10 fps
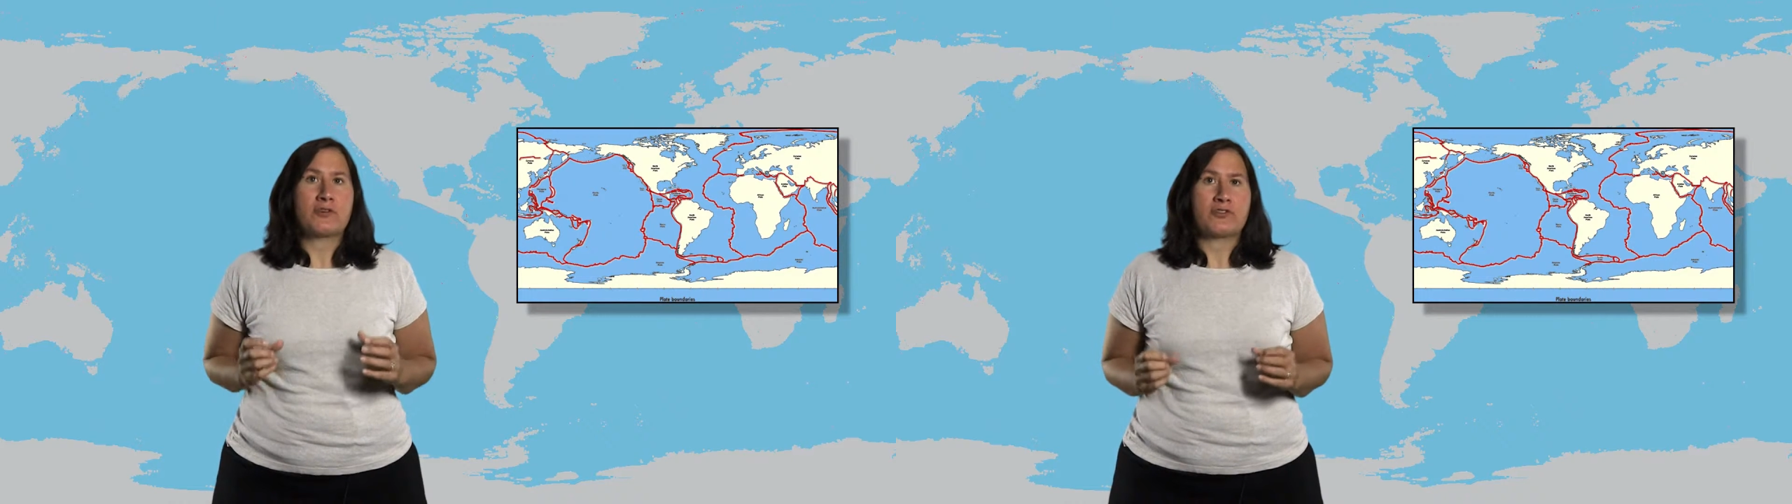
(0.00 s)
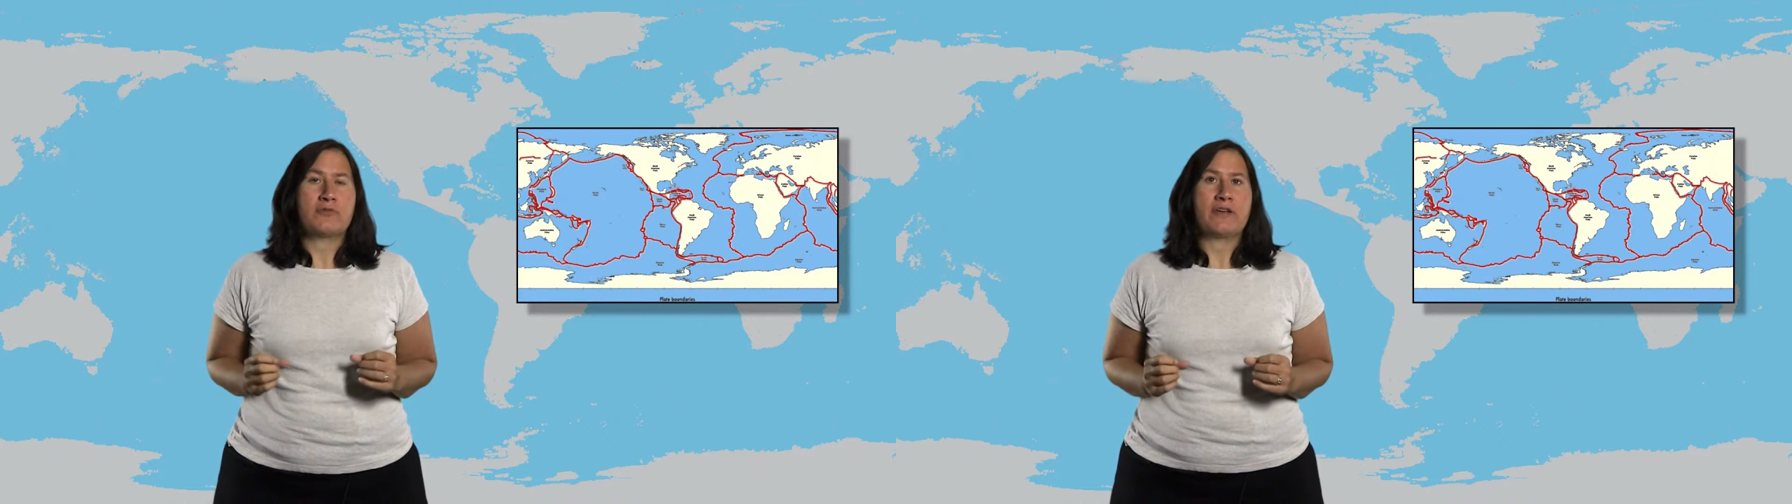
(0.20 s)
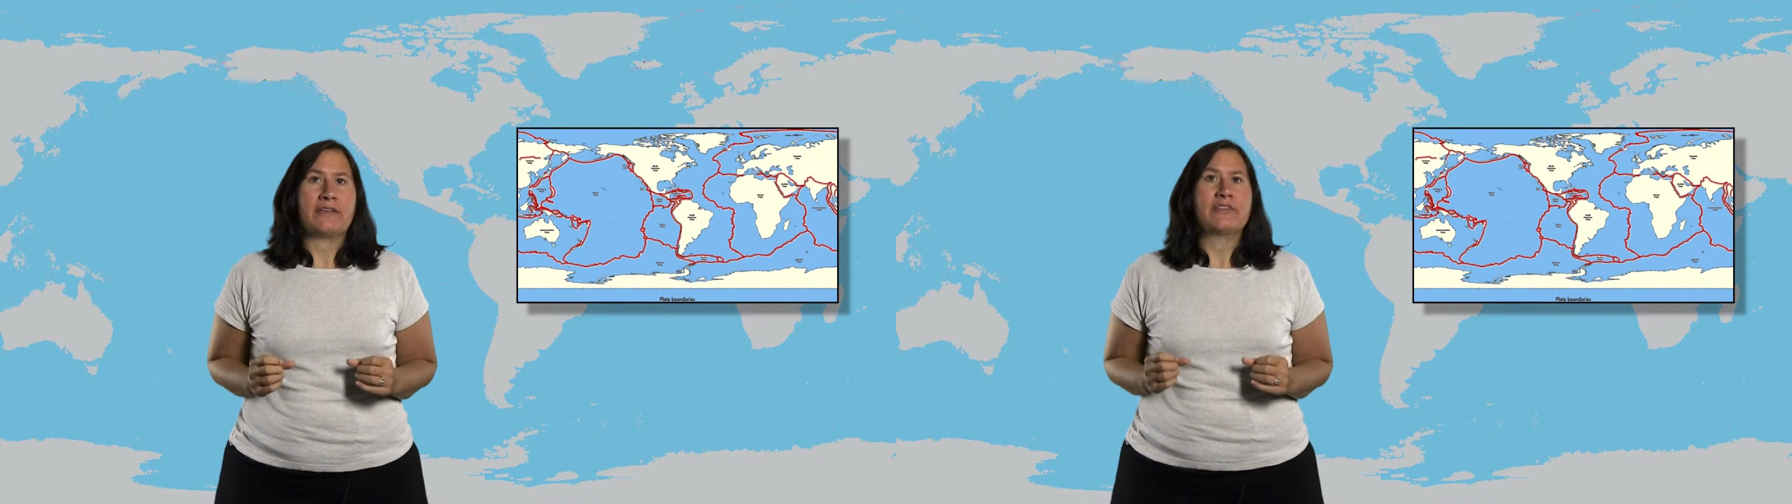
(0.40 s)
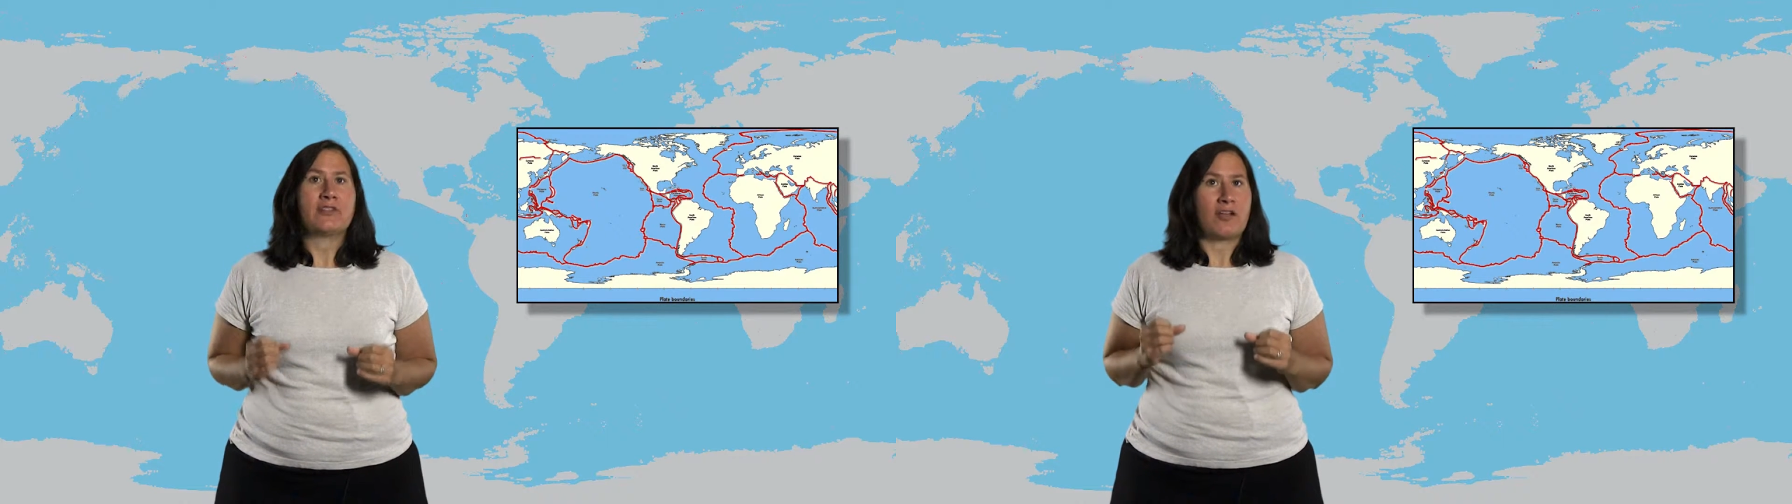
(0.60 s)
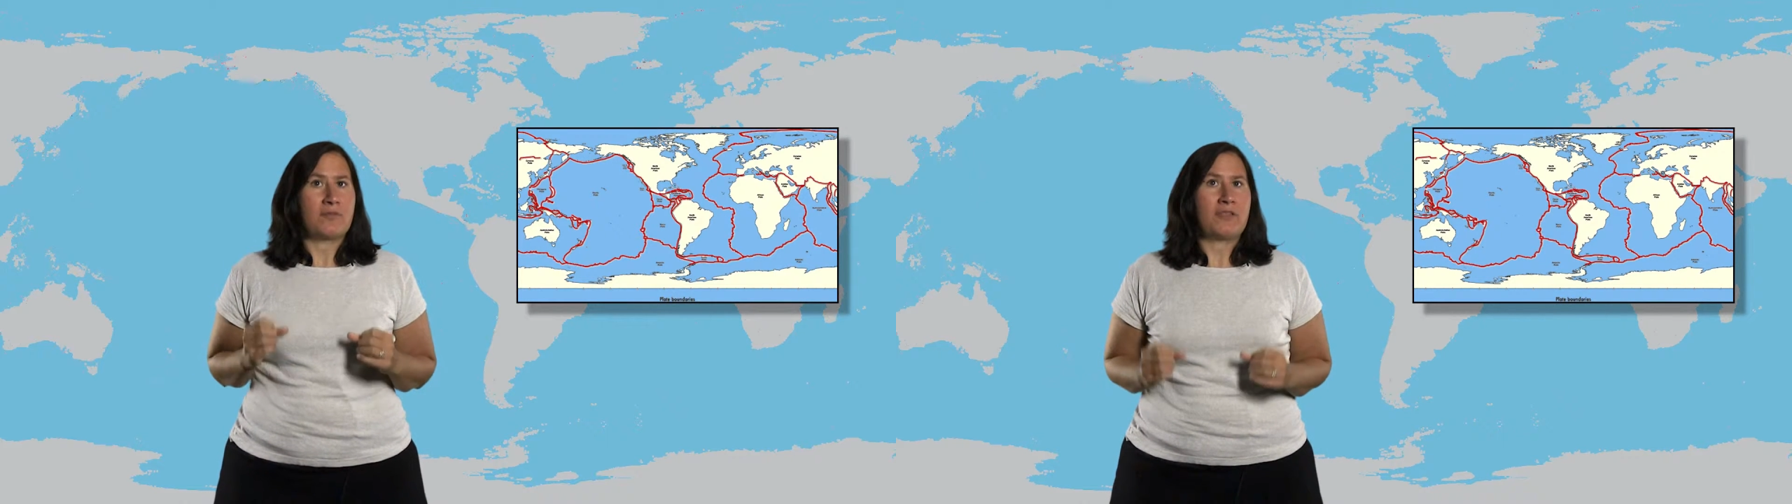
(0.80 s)
earthquakes
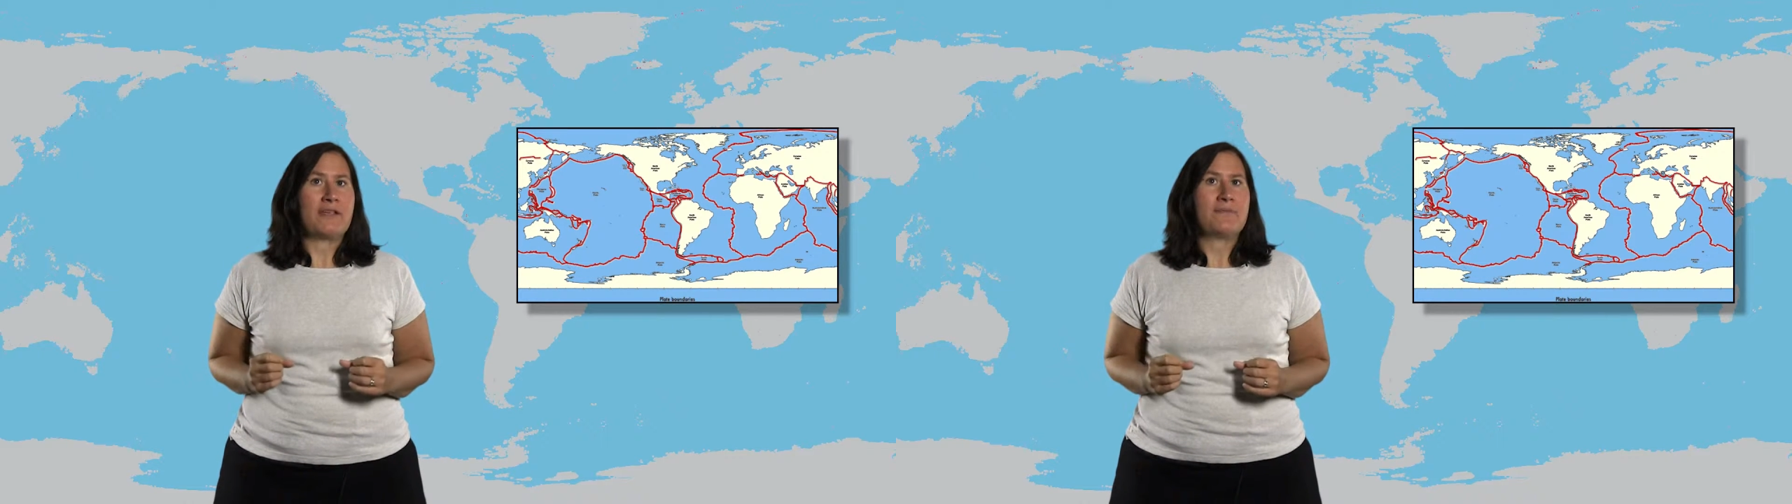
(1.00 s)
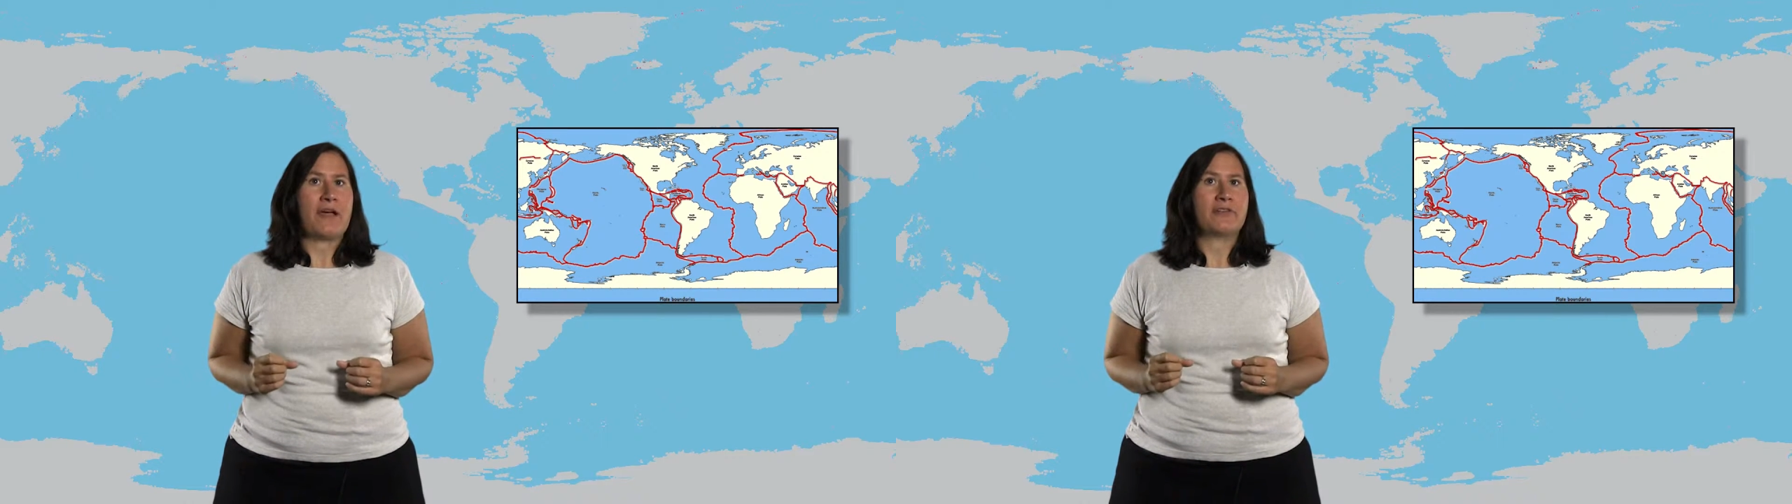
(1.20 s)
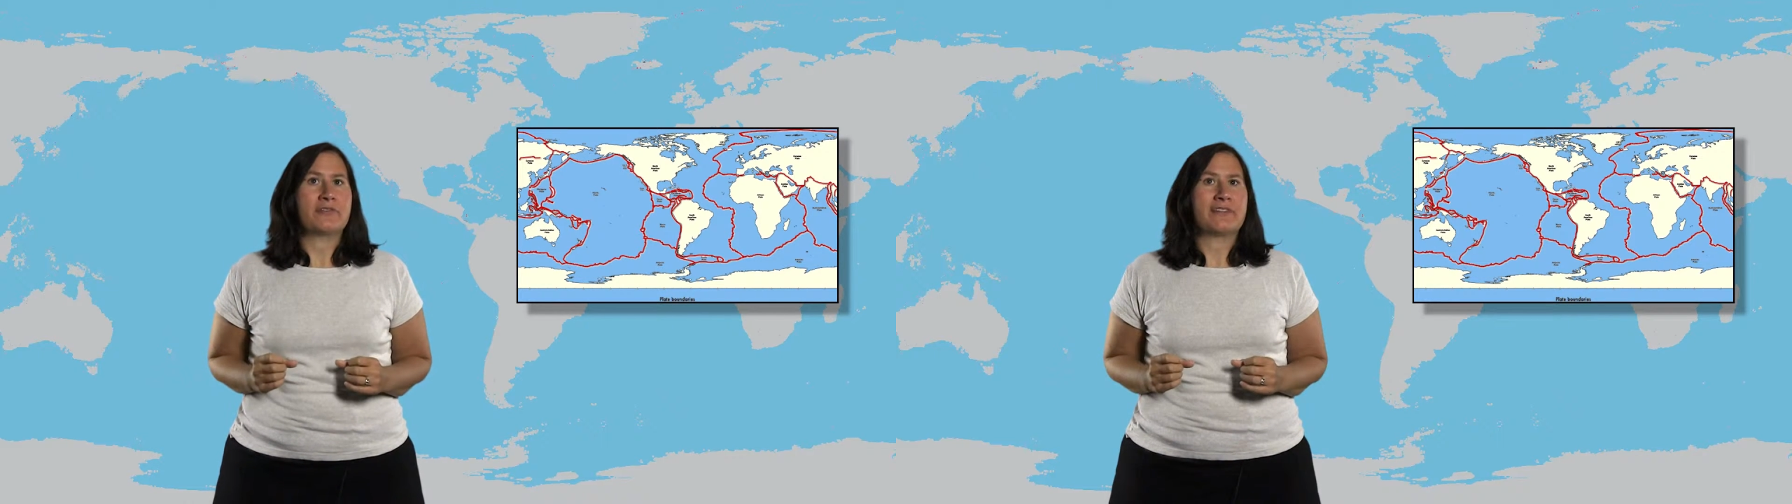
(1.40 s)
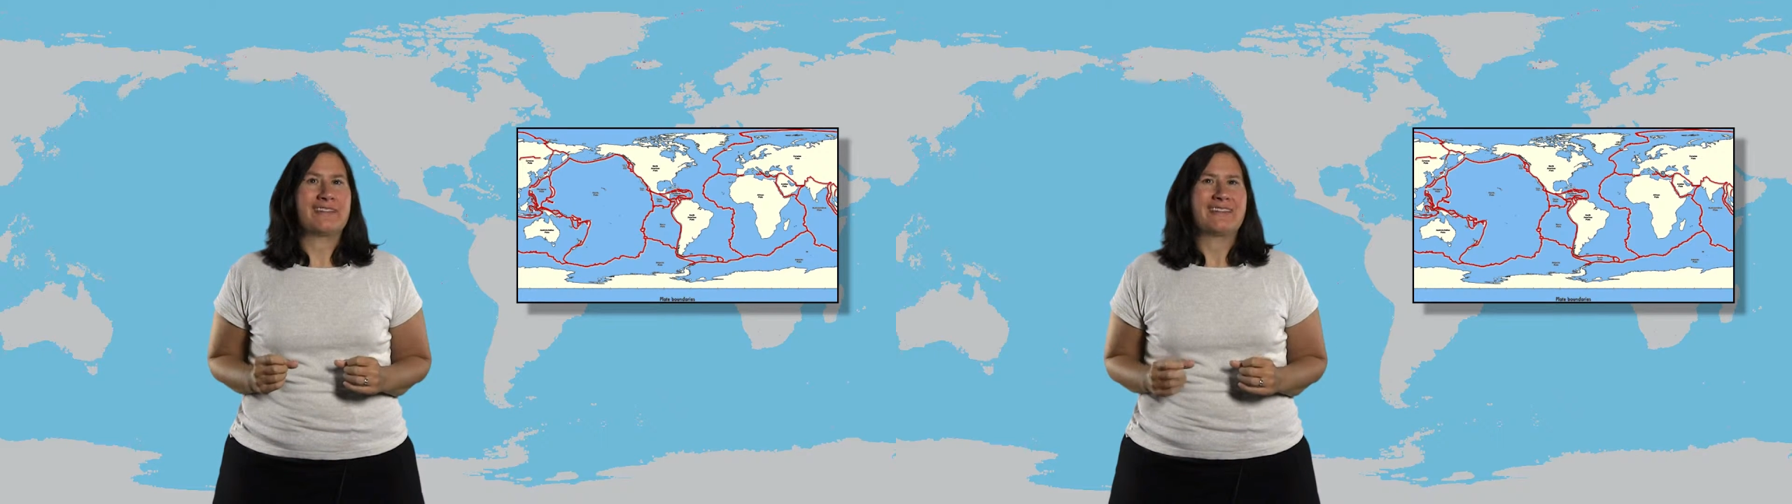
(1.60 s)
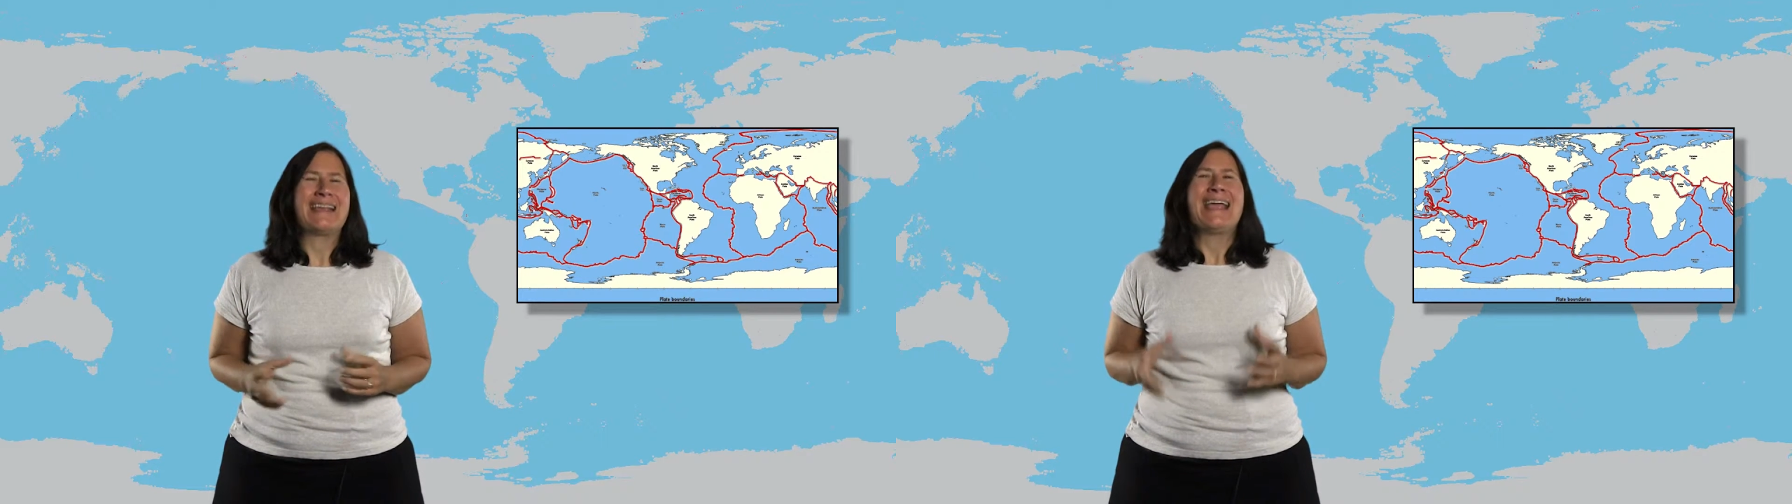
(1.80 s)
along plate boundaries,